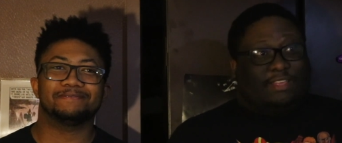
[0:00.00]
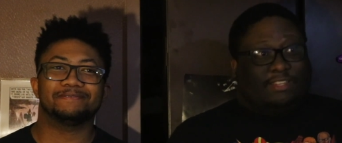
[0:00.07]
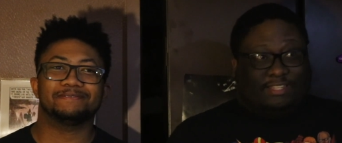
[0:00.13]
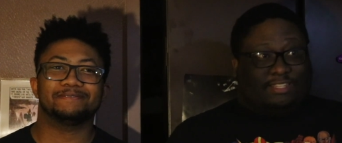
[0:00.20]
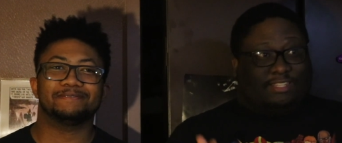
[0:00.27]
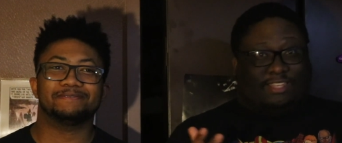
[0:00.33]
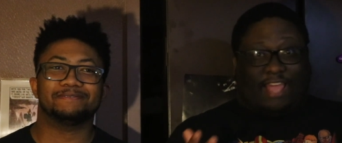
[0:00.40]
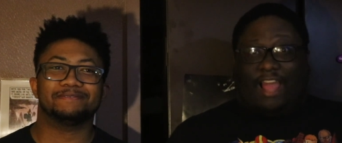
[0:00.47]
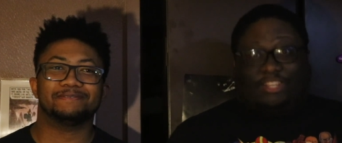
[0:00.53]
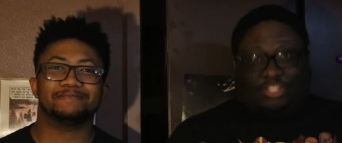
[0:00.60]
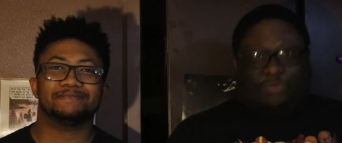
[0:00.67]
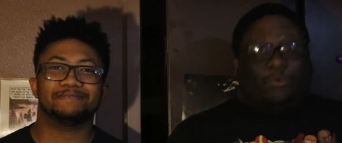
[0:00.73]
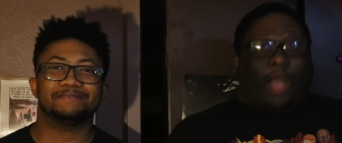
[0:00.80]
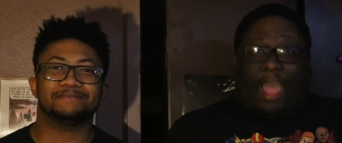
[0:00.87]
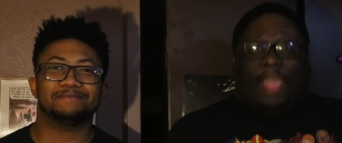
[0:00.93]
Speaker 1: Has this got
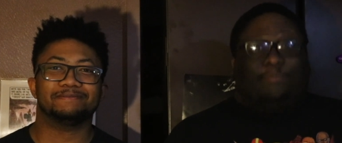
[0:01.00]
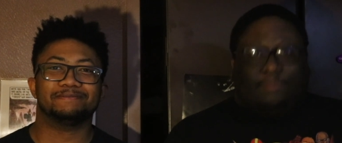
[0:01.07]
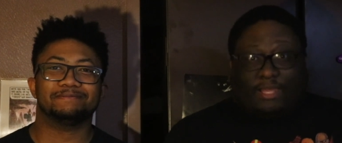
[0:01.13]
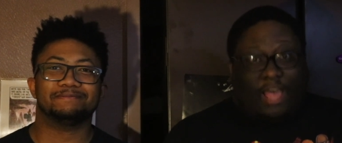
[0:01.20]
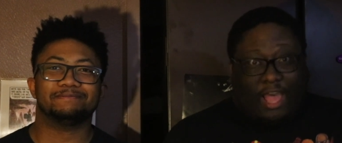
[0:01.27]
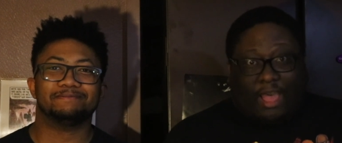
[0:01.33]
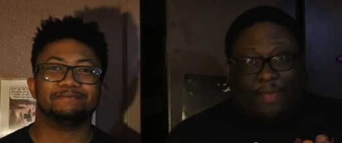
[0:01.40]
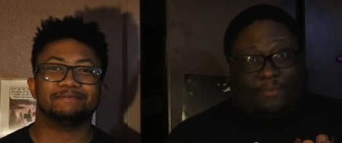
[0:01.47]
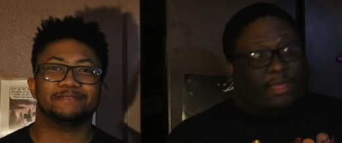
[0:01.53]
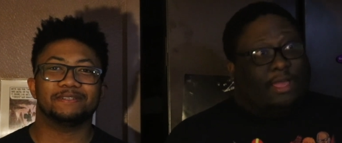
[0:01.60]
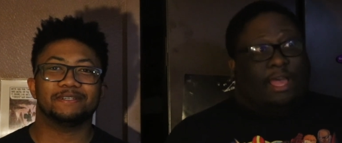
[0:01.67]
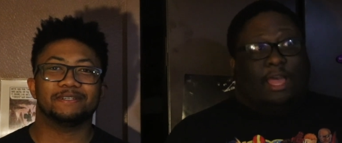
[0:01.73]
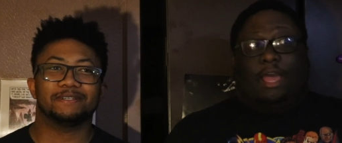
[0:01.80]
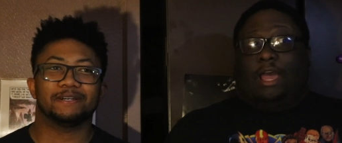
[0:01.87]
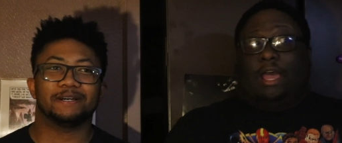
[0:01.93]
you hyped up?
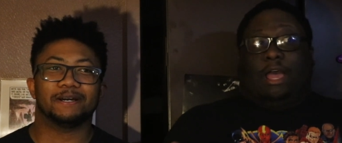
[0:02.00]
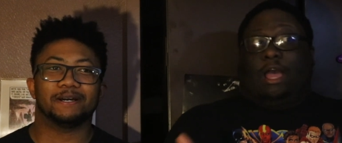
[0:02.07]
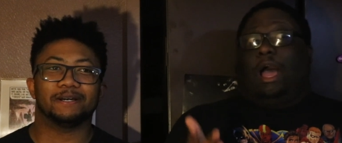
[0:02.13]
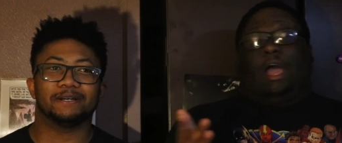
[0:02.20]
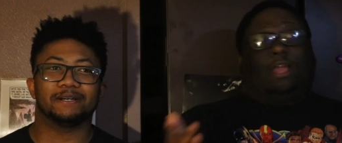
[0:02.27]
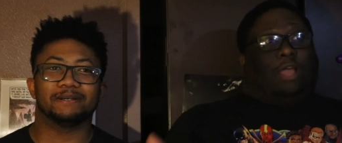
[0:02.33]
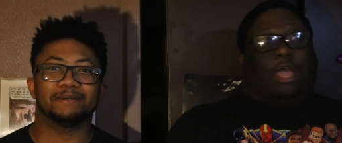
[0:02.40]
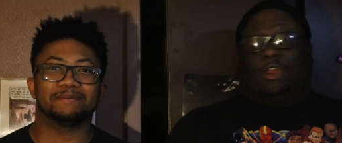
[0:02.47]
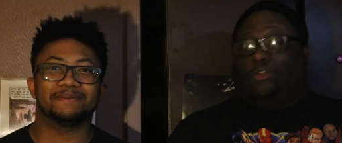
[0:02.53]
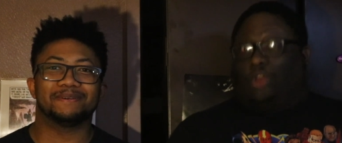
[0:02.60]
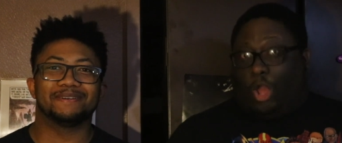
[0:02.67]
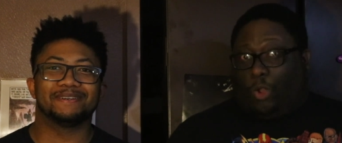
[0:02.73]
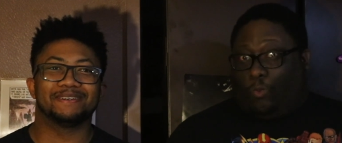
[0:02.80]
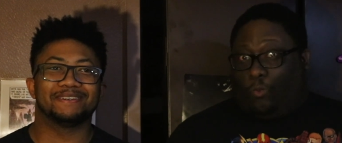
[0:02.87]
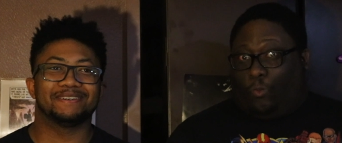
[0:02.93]
Speaker 2: Um, I don't
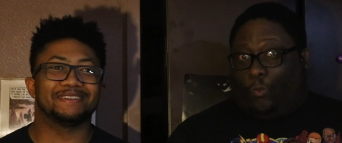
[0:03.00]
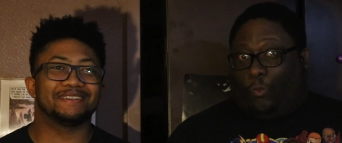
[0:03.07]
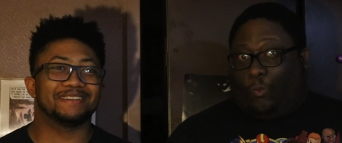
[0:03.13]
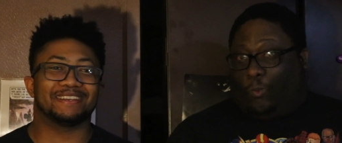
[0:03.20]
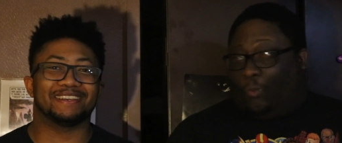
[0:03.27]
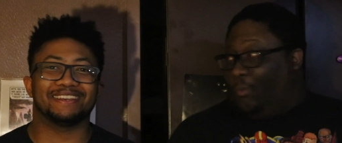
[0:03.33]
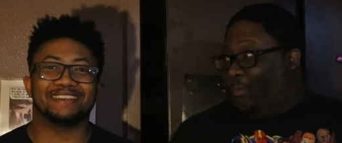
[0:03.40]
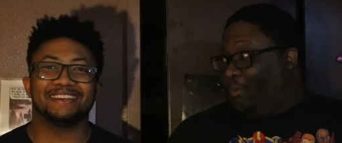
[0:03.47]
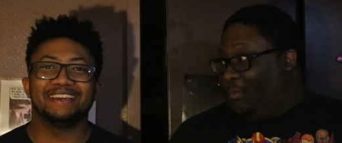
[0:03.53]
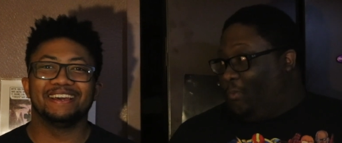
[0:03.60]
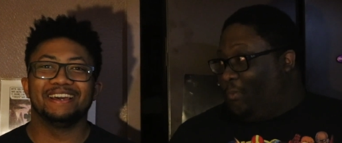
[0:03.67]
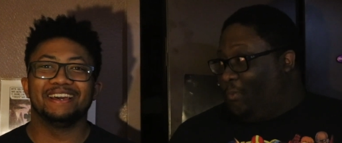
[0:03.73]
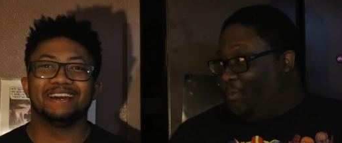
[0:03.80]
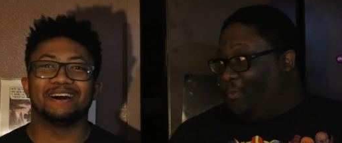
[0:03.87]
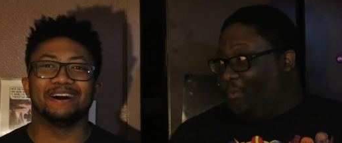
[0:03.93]
know.
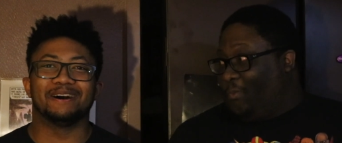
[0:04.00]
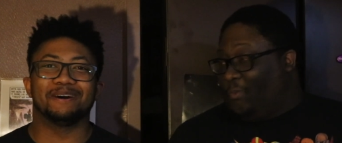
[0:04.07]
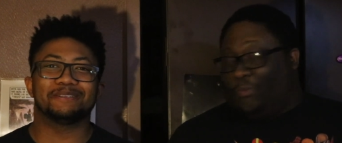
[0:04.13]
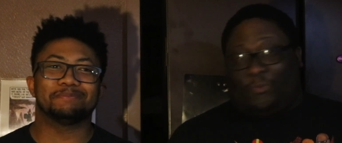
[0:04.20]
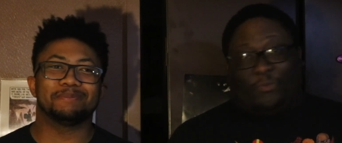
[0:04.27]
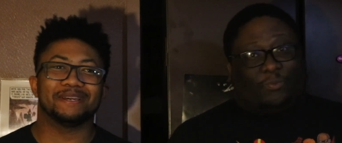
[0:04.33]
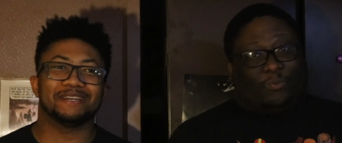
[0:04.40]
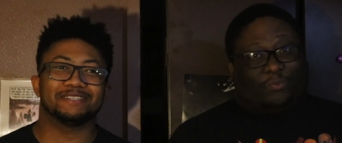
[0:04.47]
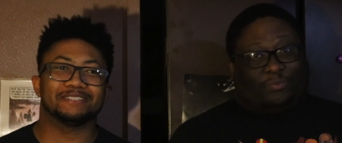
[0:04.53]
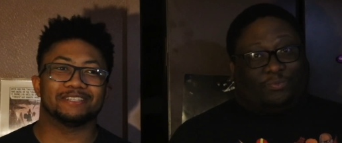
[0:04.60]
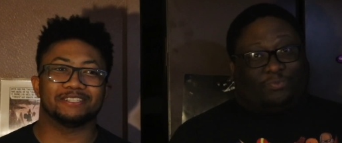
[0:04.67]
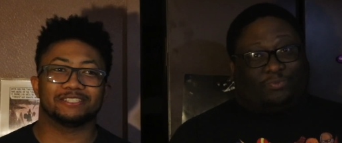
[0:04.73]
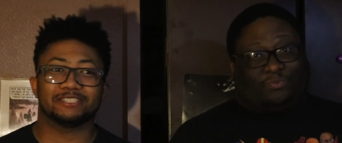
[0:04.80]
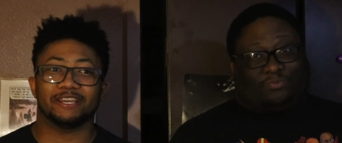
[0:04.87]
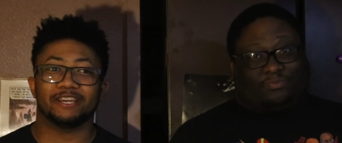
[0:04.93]
uh, stay
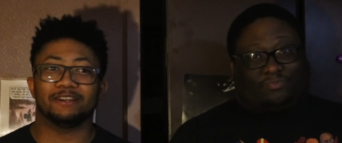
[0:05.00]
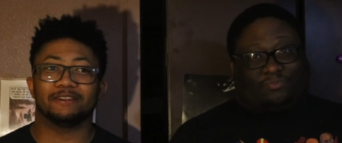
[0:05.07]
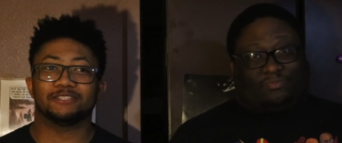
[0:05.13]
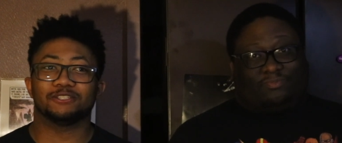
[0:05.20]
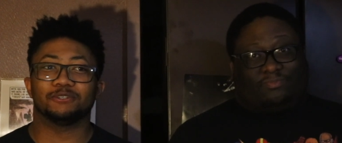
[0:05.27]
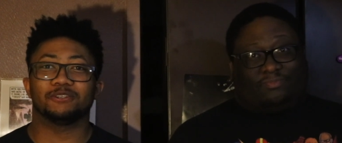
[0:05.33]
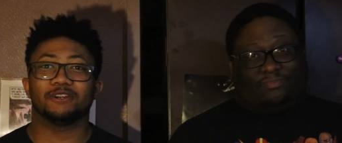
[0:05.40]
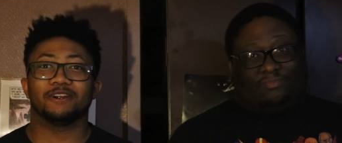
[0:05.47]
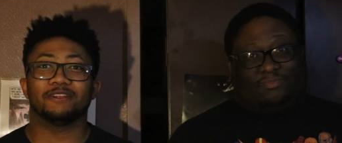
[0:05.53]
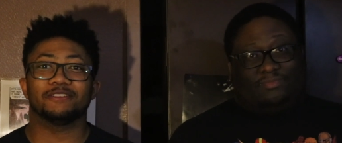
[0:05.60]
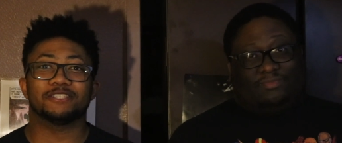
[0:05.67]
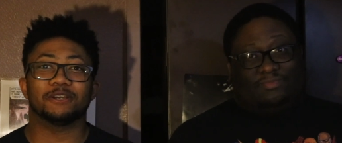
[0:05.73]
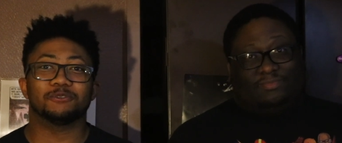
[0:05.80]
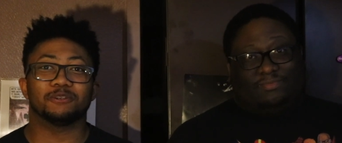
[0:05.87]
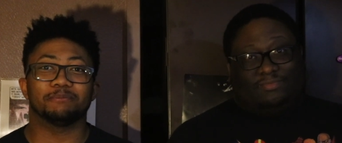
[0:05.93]
stay on to our
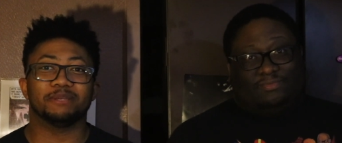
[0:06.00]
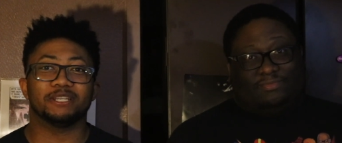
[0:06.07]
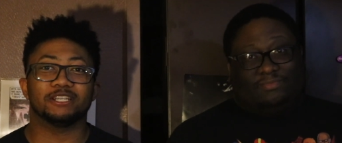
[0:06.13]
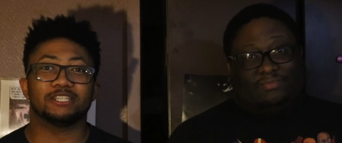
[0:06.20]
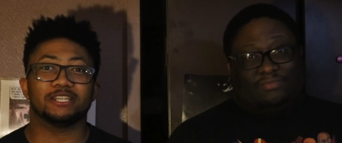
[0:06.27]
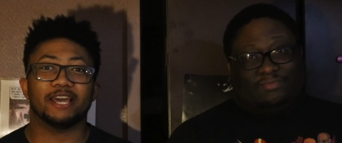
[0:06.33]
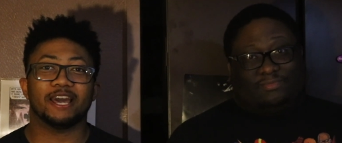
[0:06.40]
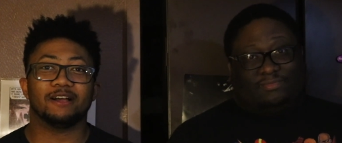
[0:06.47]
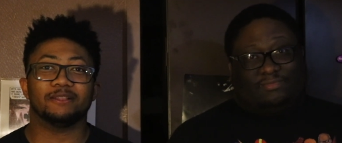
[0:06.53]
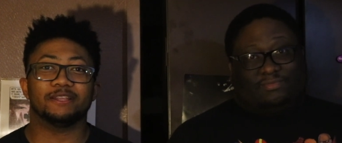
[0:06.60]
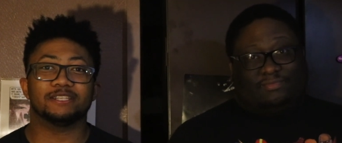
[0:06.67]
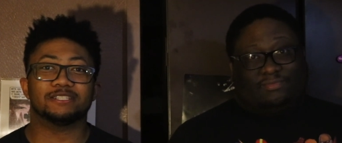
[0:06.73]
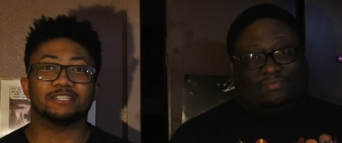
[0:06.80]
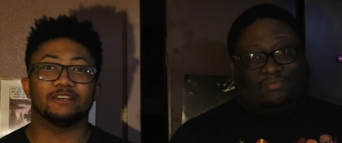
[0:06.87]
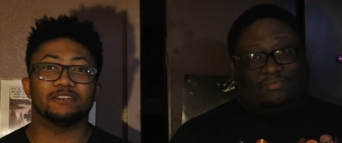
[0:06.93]
social media
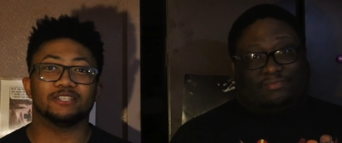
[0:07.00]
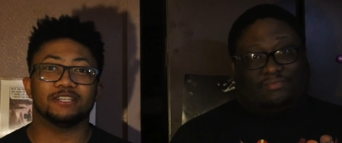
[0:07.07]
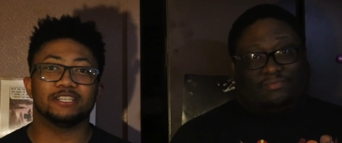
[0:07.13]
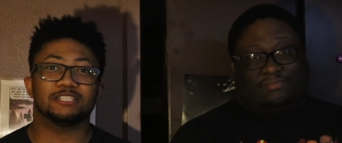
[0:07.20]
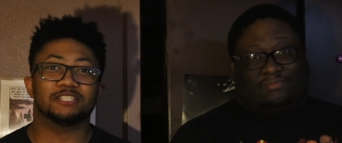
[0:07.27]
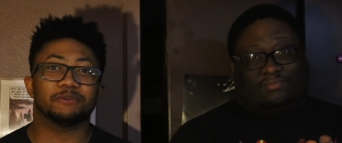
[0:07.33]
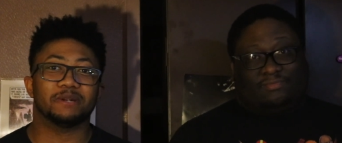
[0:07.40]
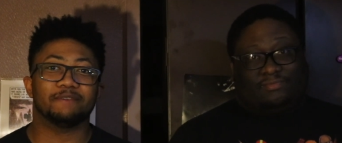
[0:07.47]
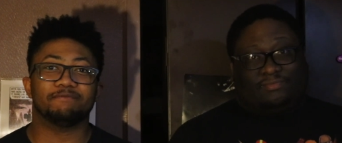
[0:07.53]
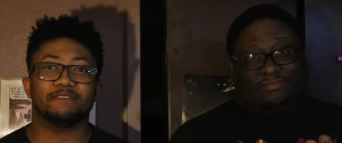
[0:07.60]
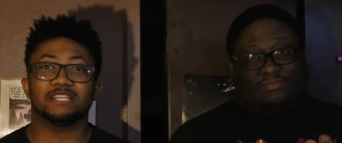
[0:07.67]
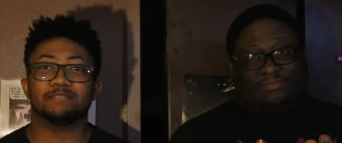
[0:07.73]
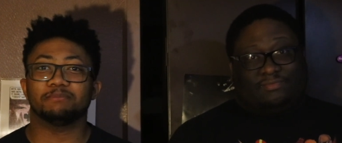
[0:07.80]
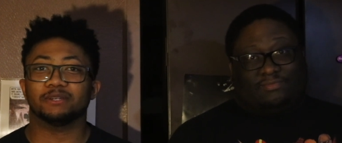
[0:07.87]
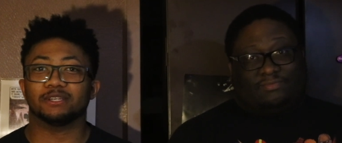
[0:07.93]
outlets, so Instagram,
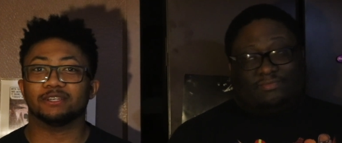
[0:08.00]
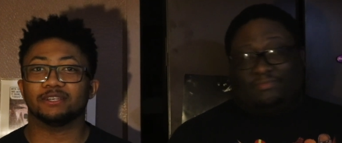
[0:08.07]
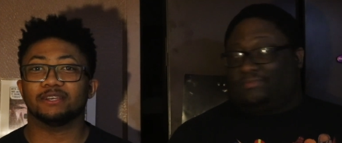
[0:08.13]
Facebook,